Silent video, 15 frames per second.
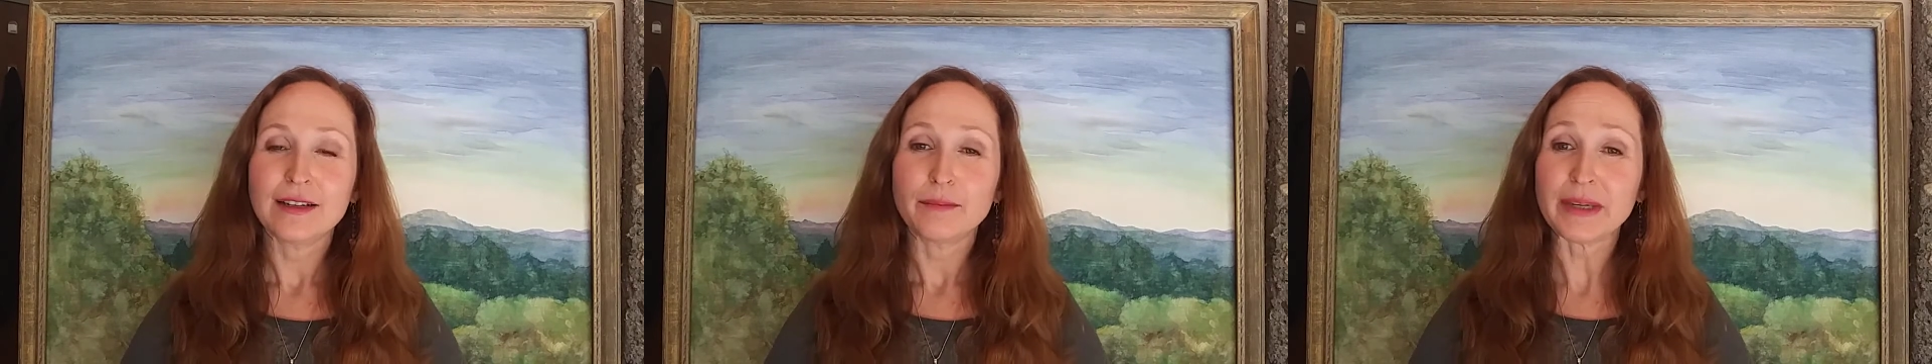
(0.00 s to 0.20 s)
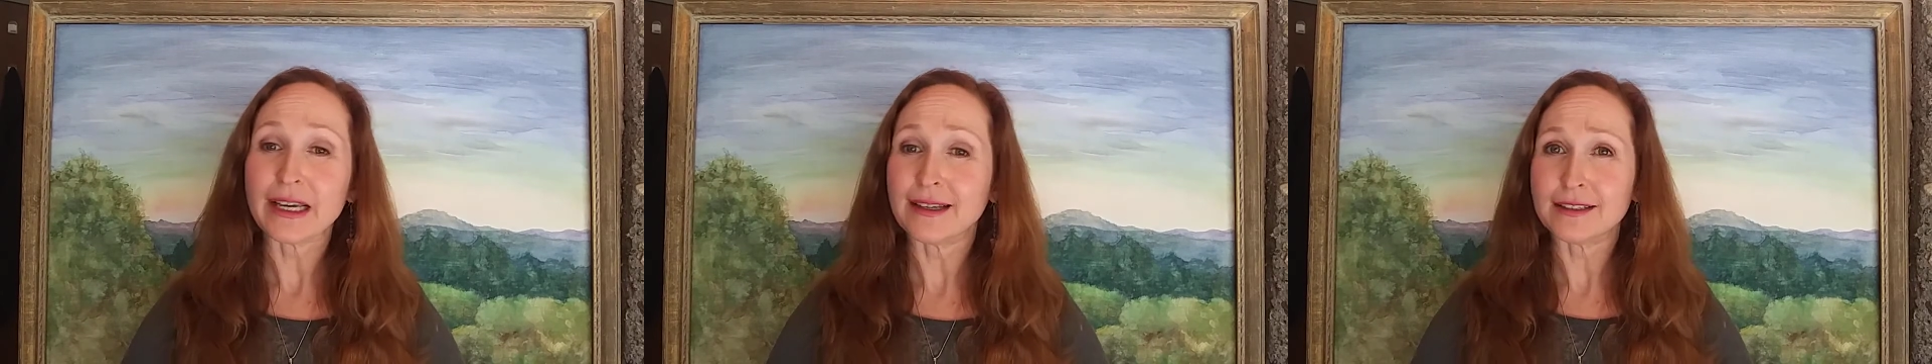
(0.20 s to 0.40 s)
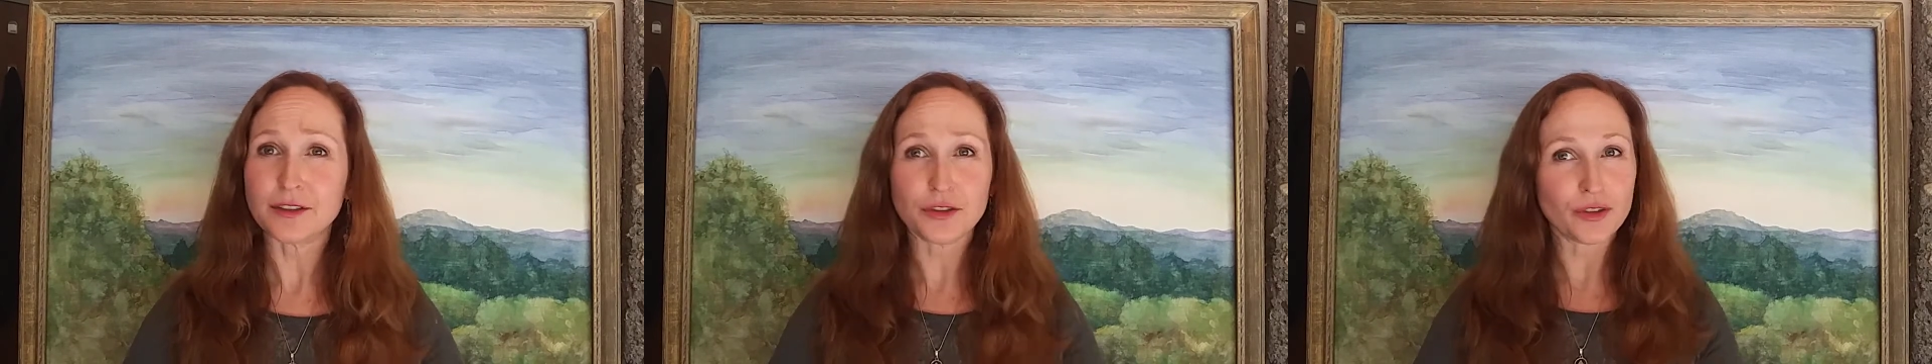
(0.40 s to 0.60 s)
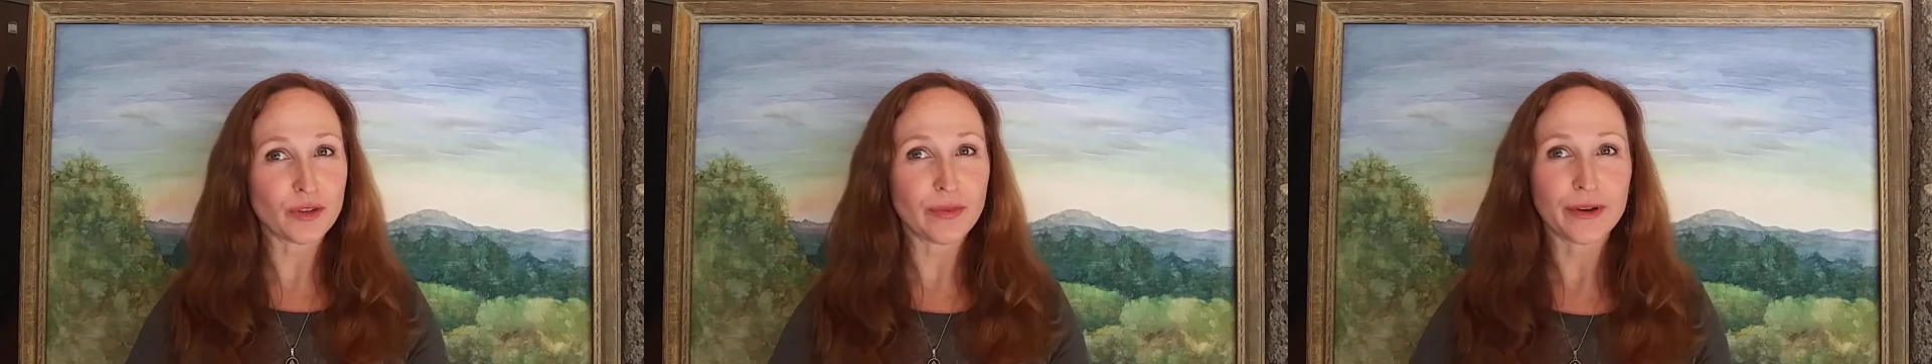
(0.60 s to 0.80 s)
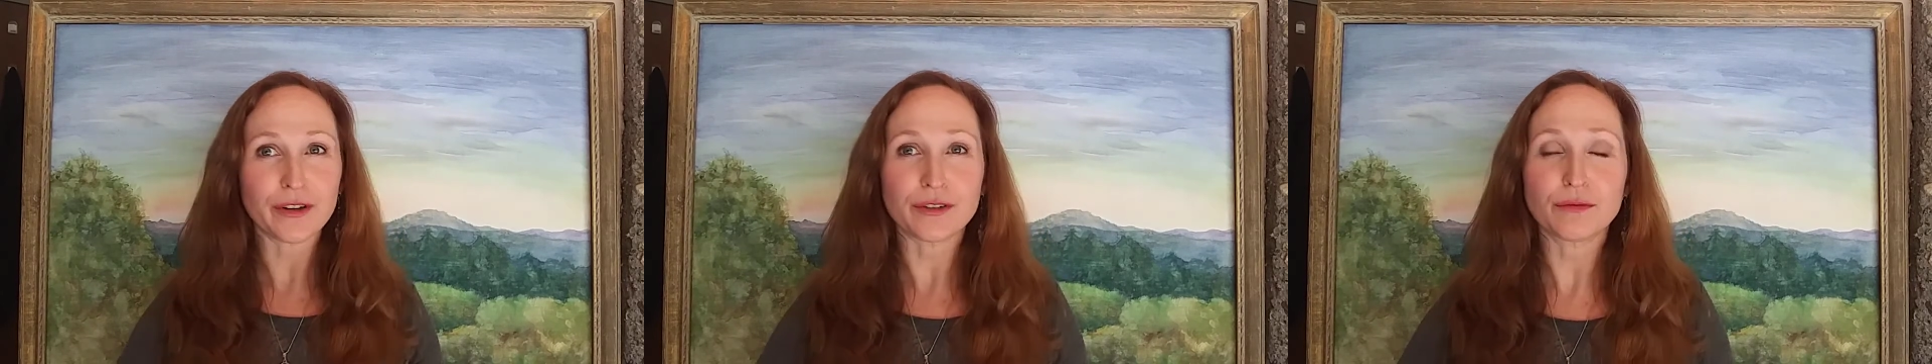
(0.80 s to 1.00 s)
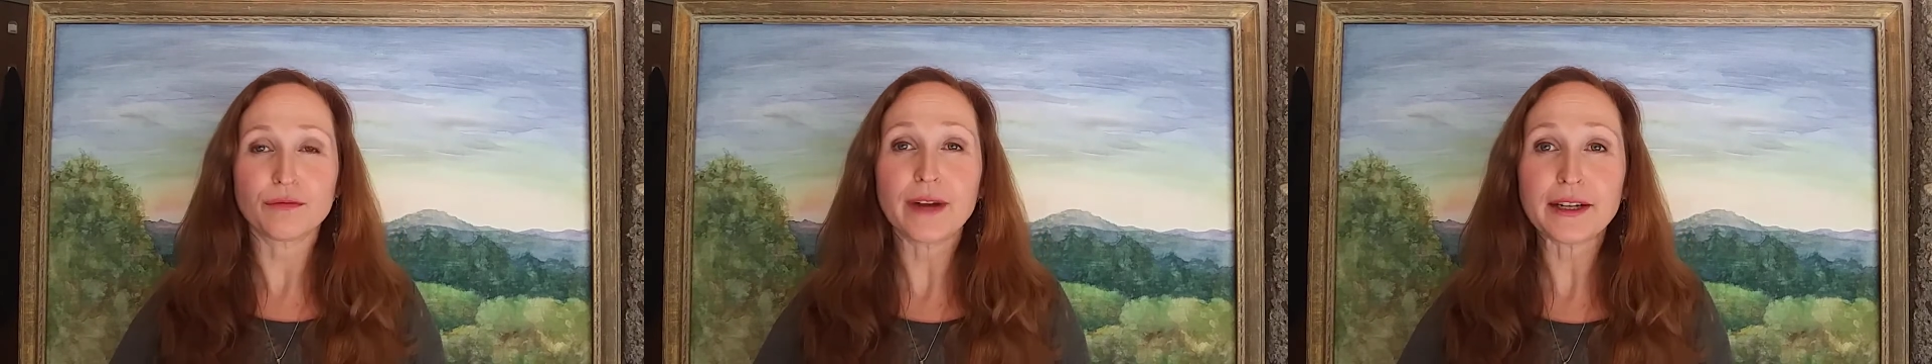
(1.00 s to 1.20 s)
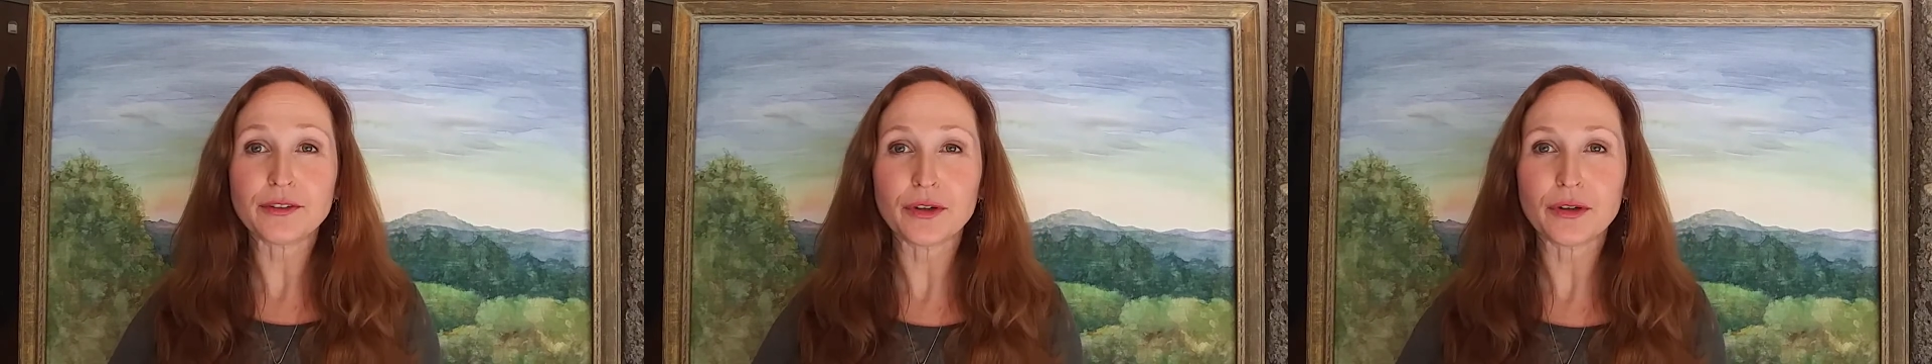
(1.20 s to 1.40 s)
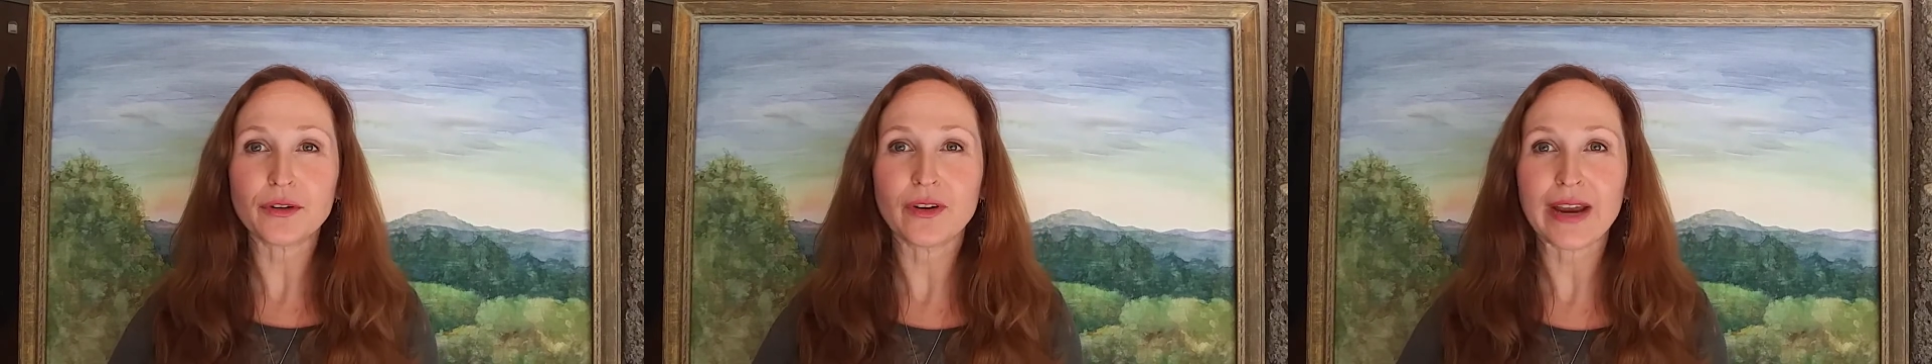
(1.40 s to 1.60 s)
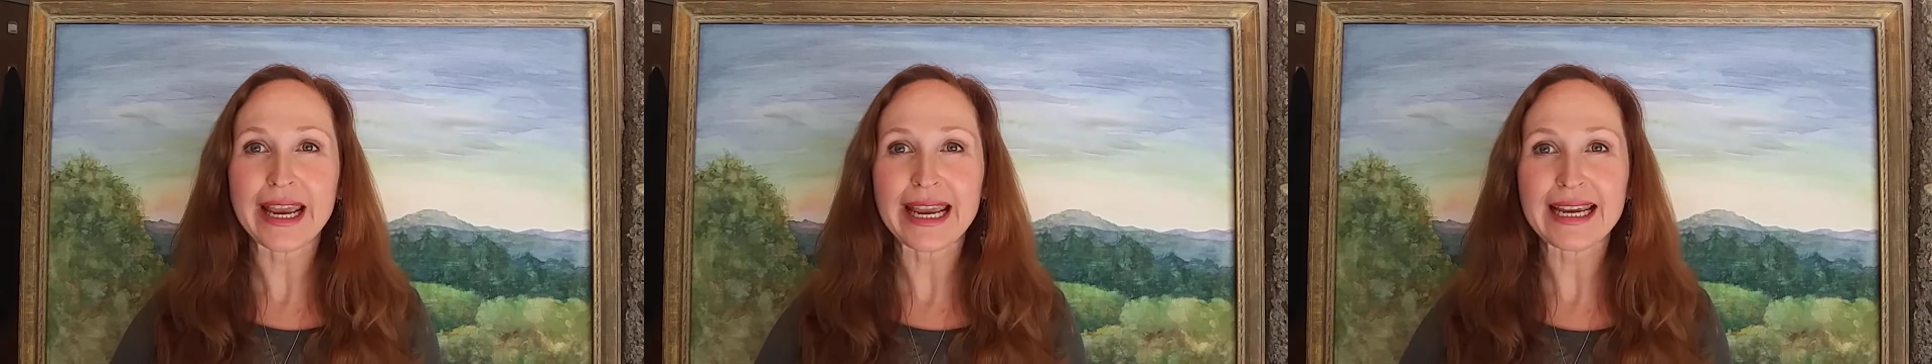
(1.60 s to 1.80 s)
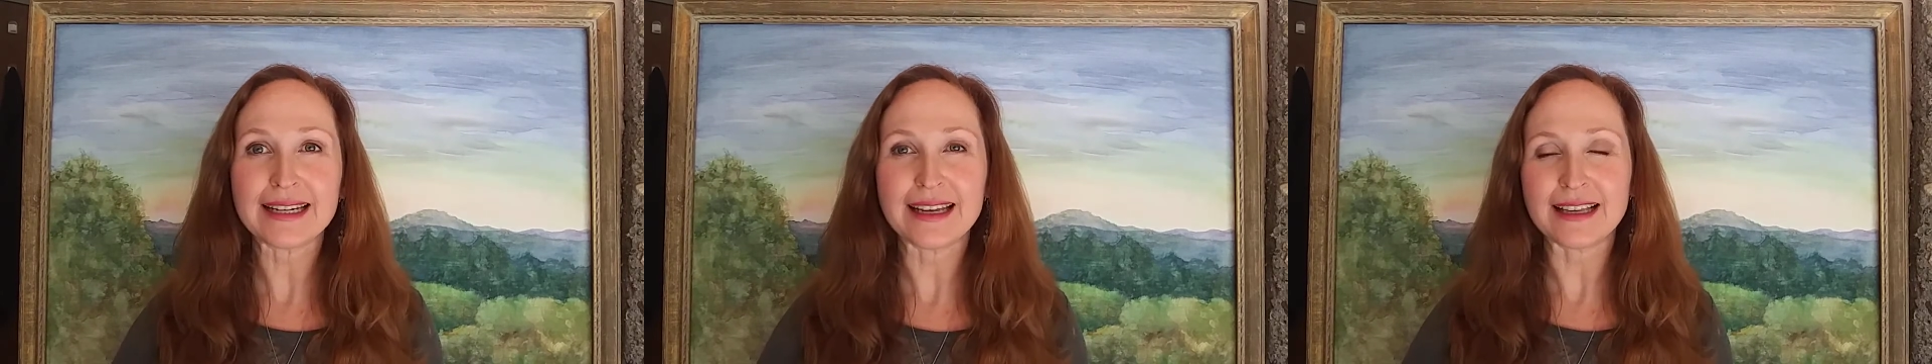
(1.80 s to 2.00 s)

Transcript: because Jupiter is retrograde